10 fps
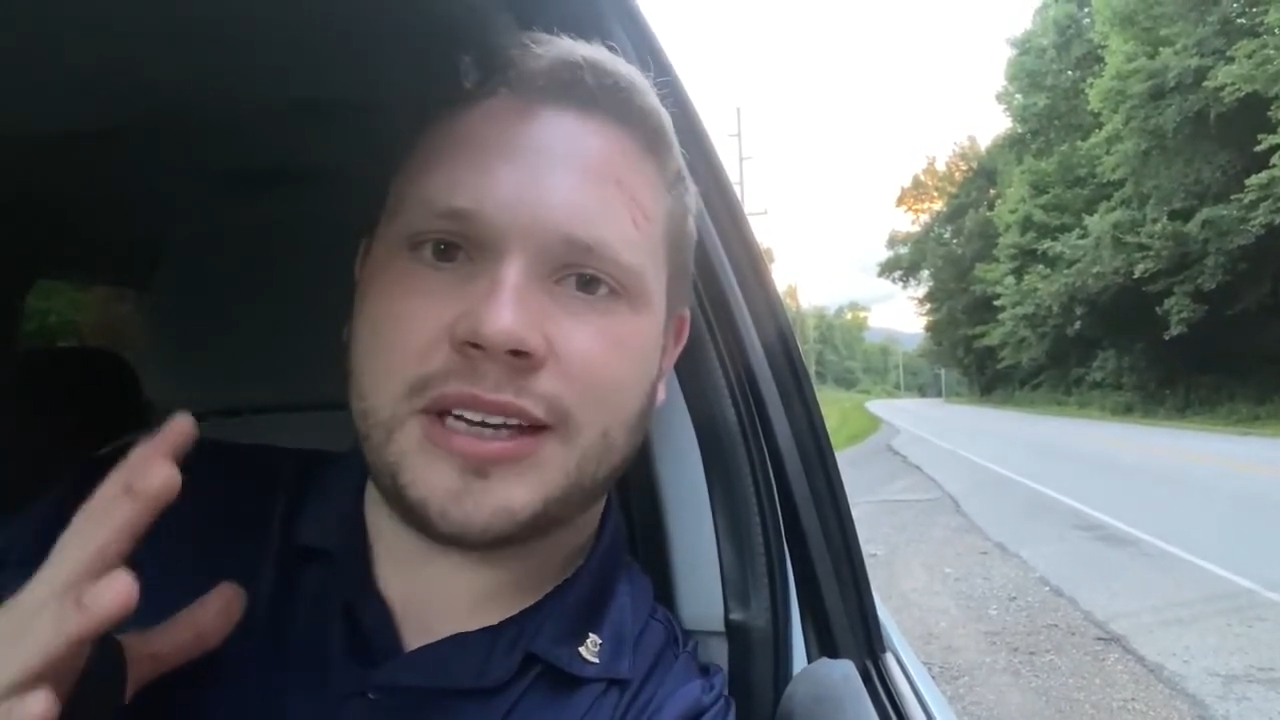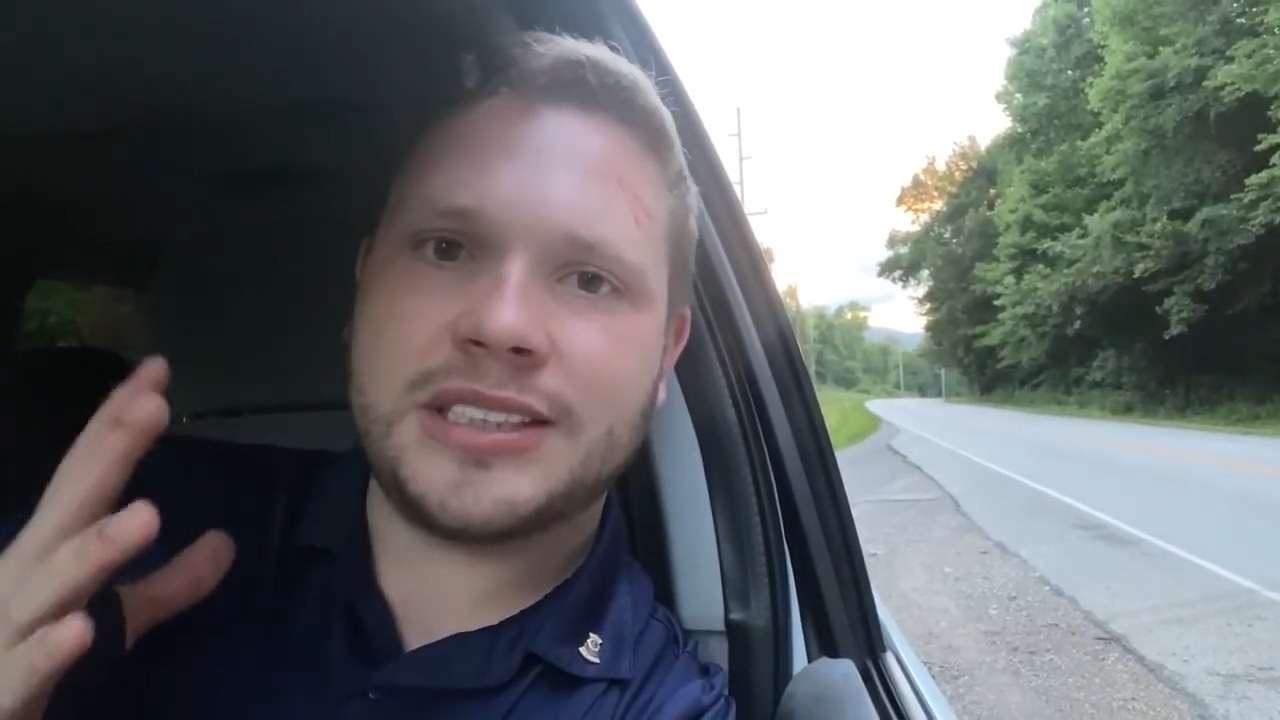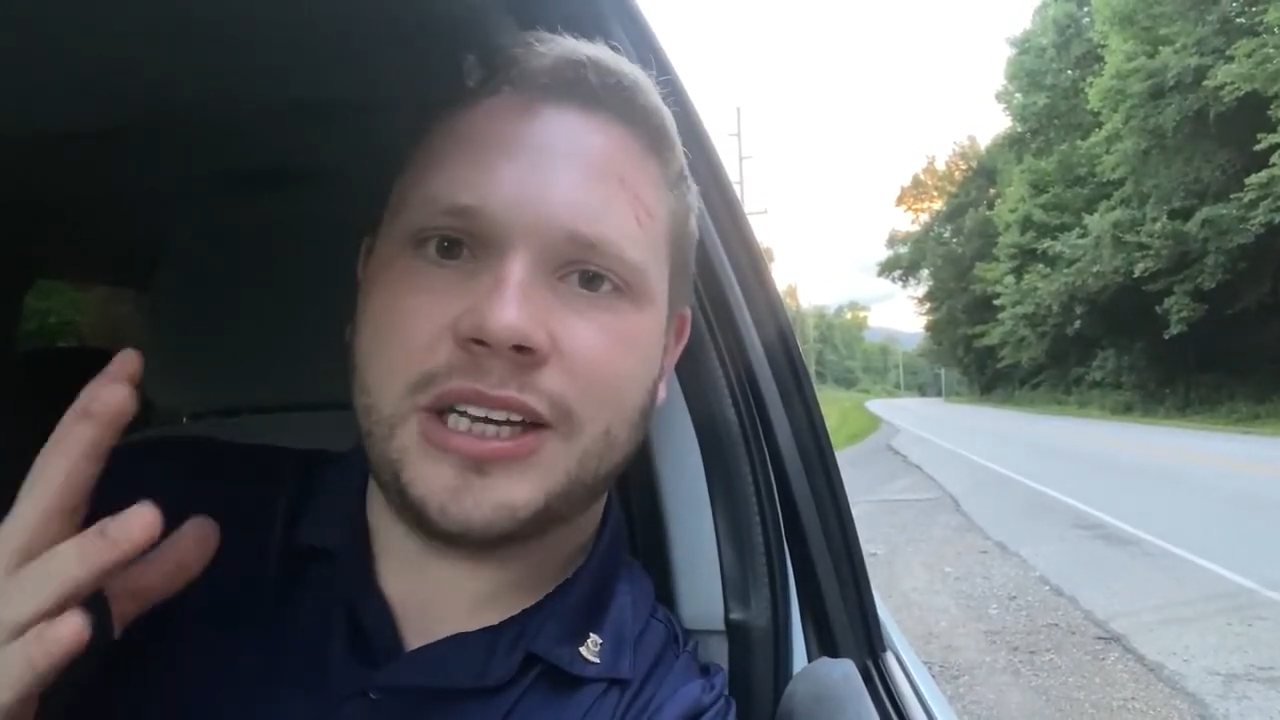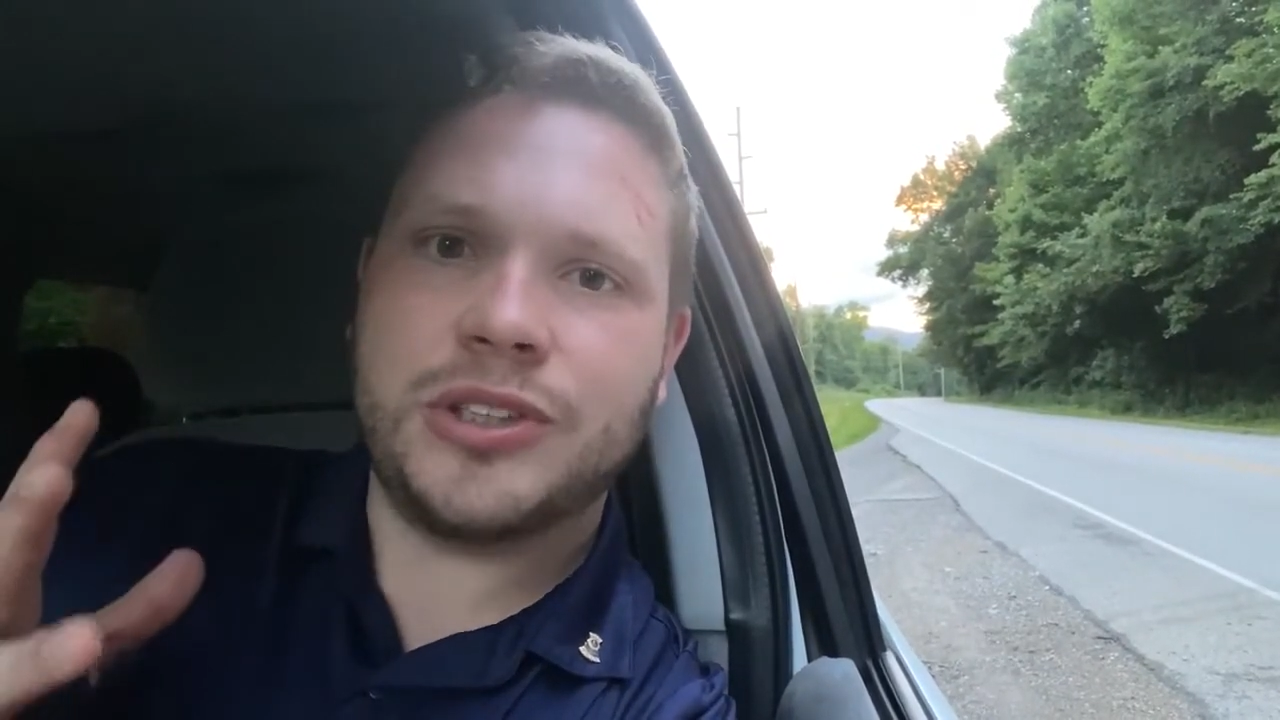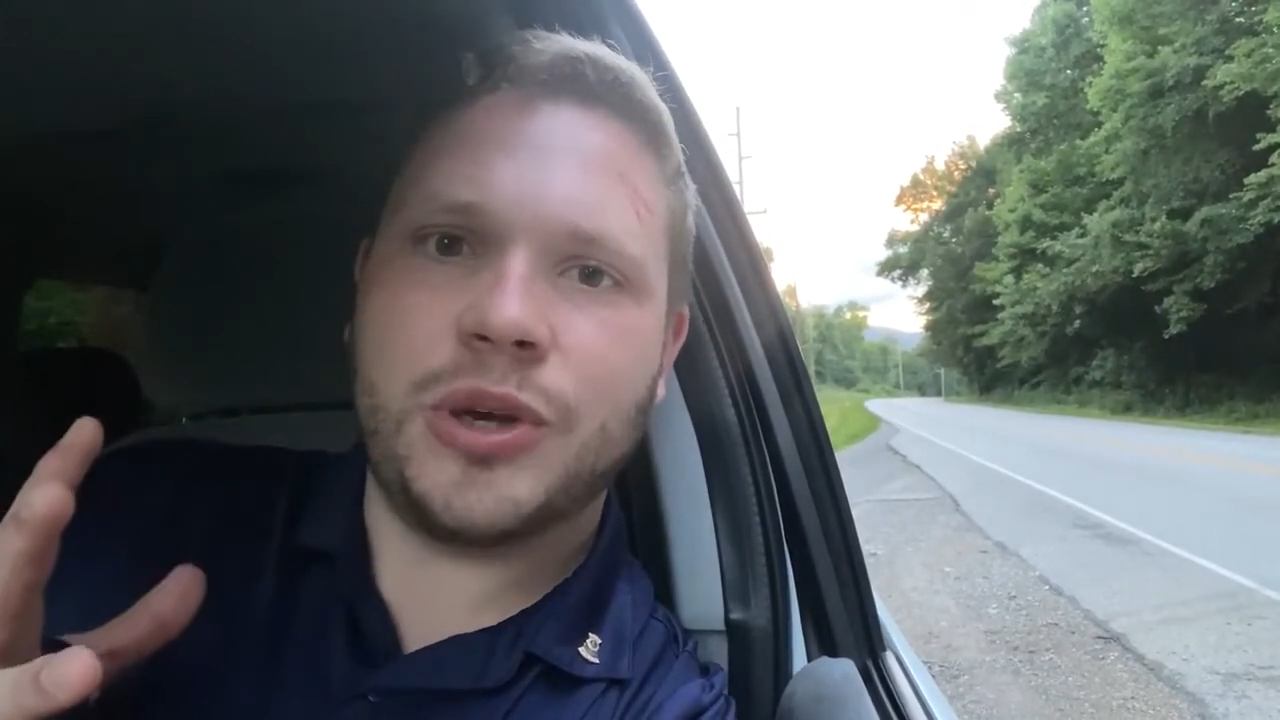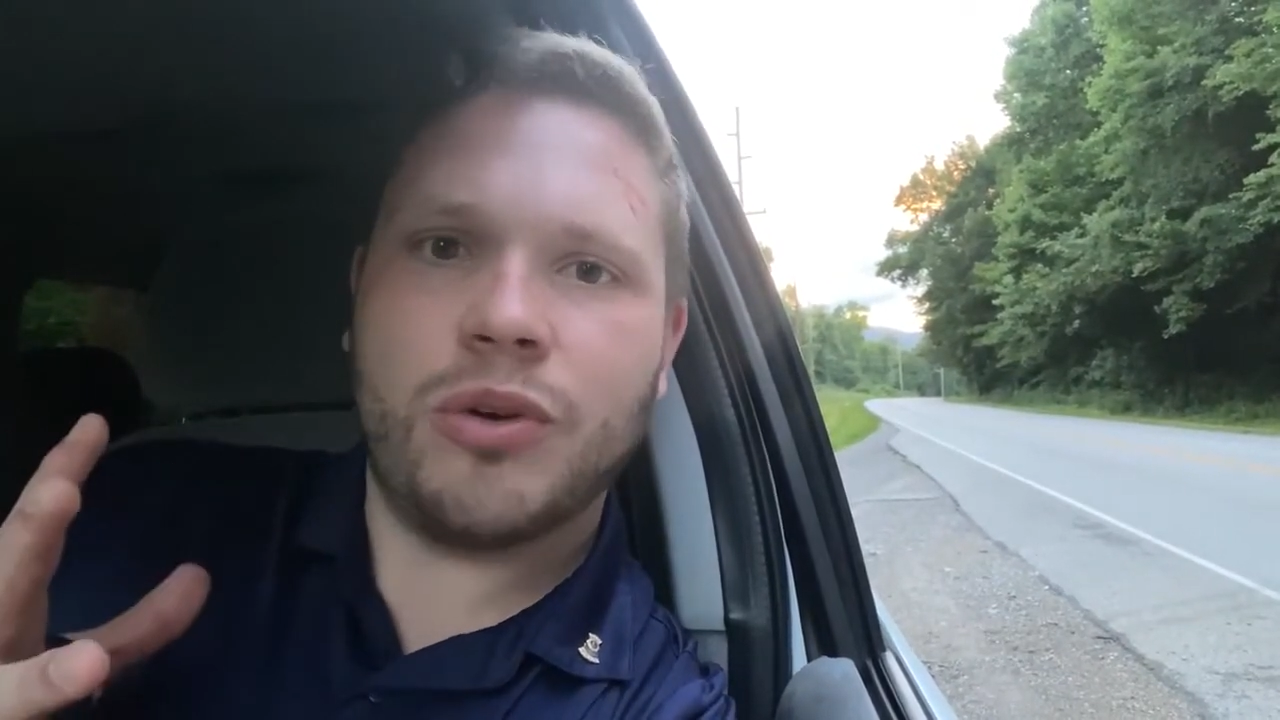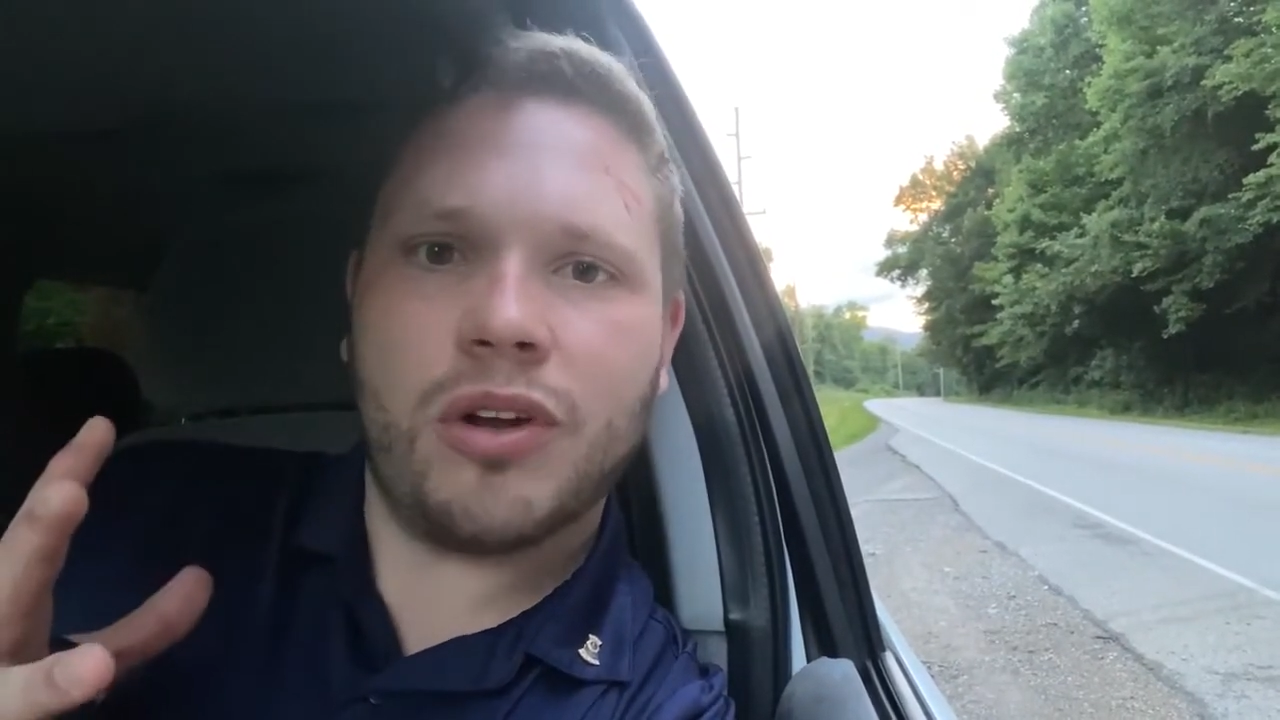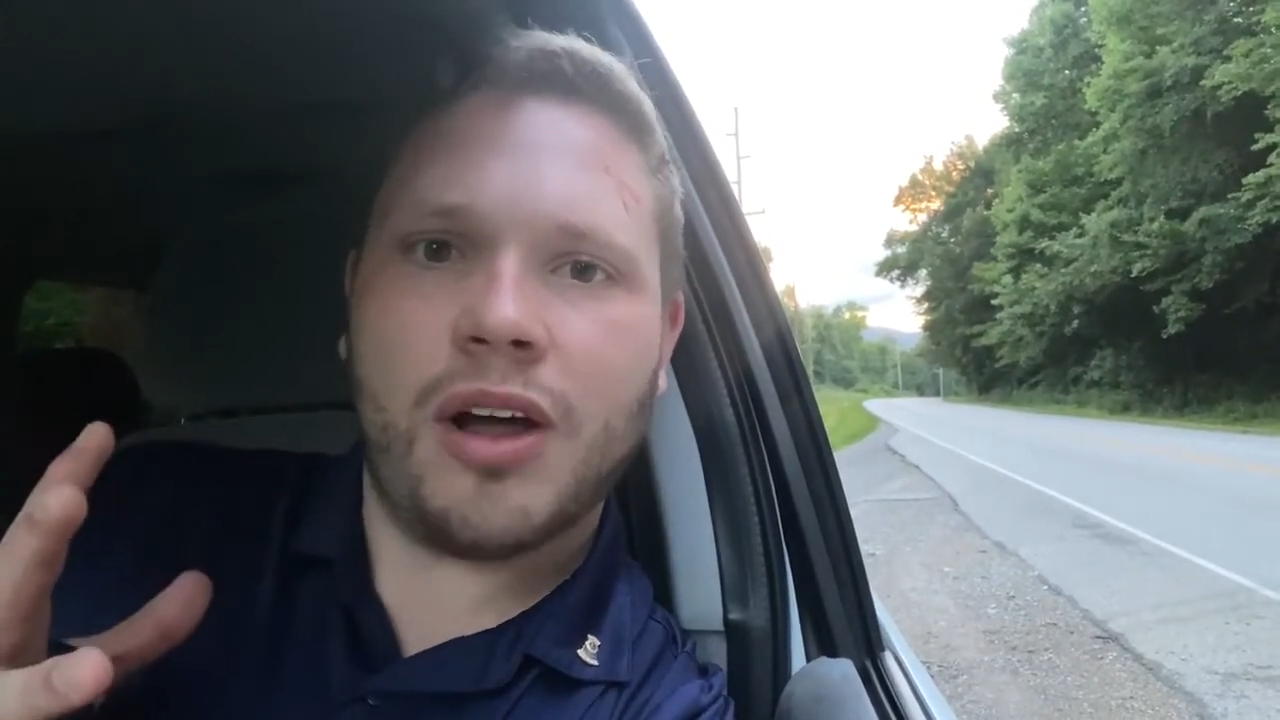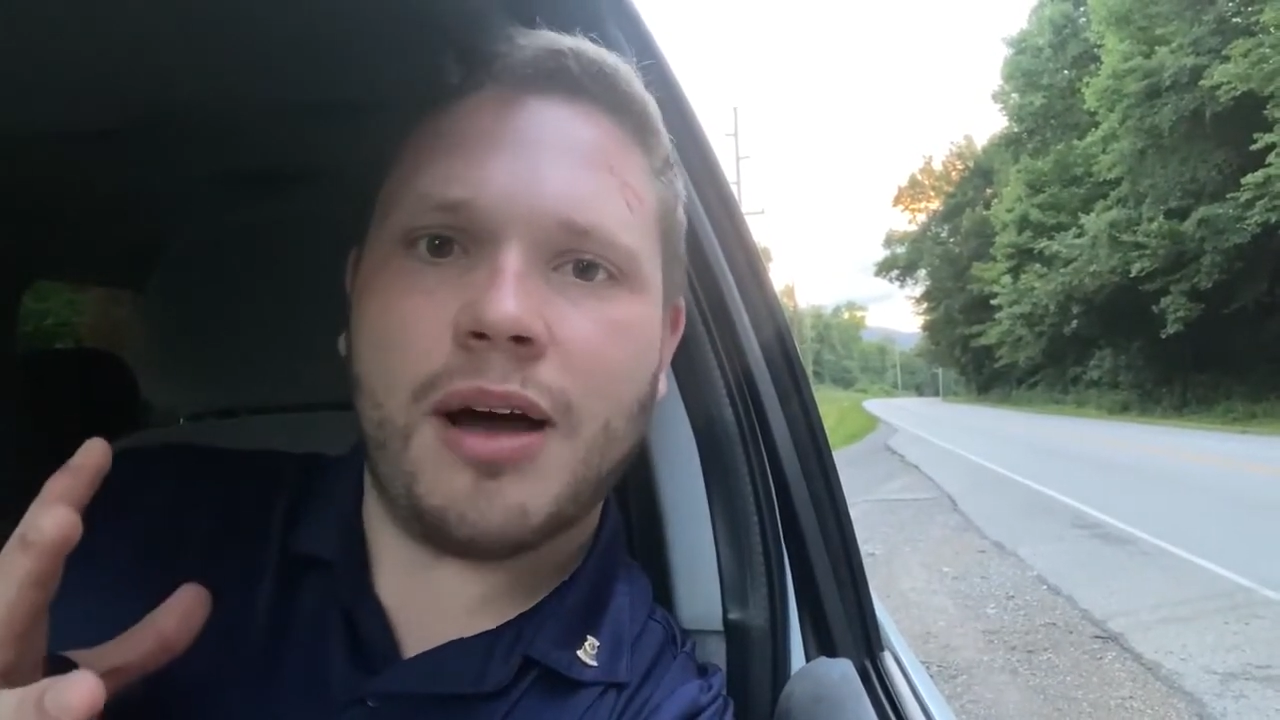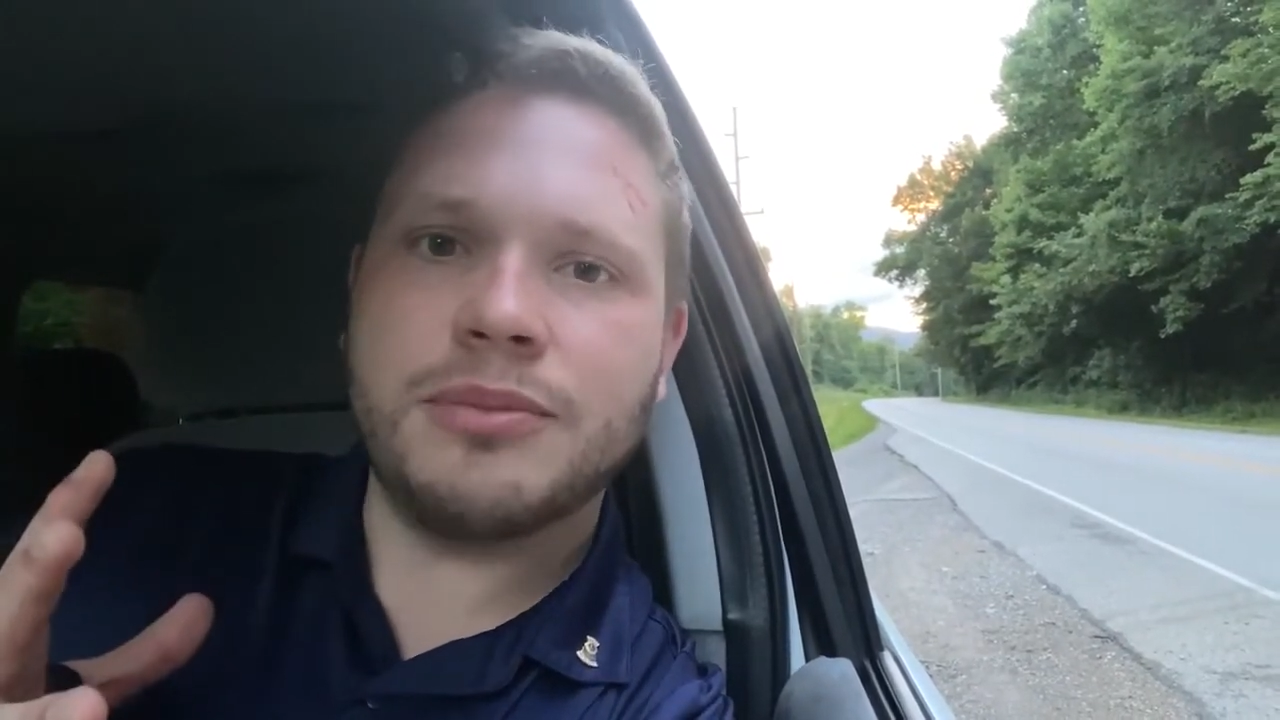I see two
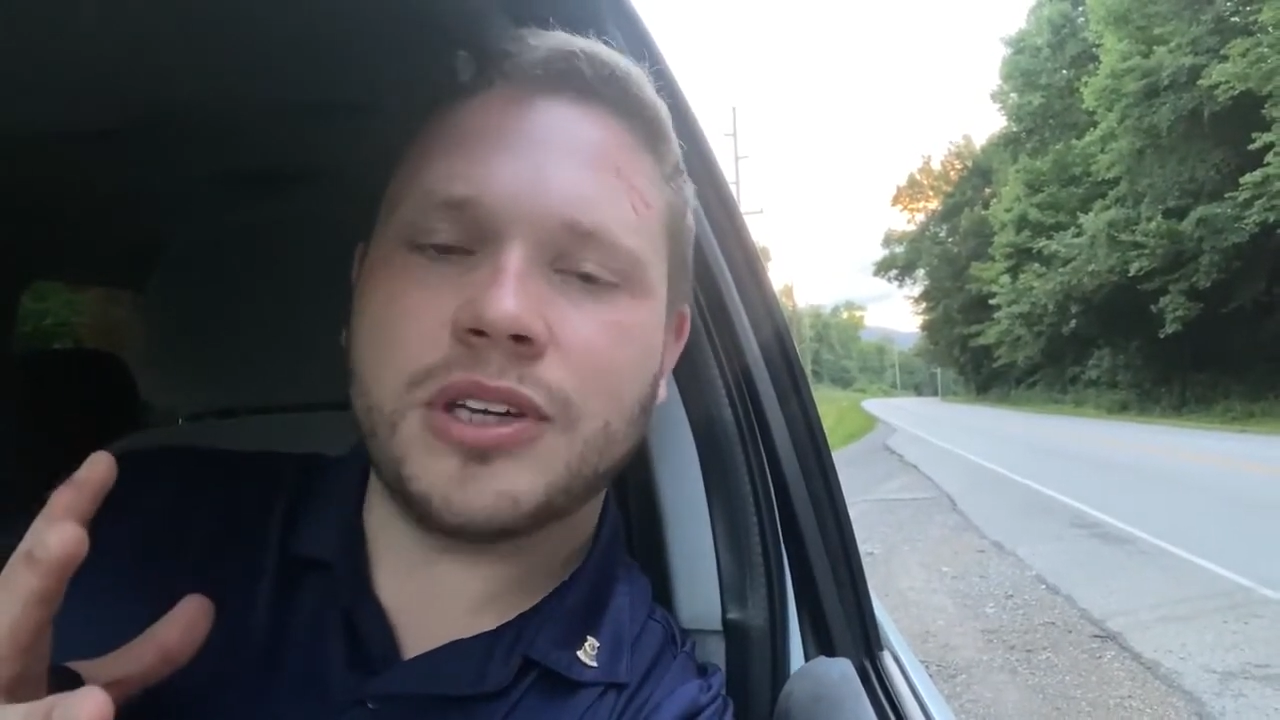clubs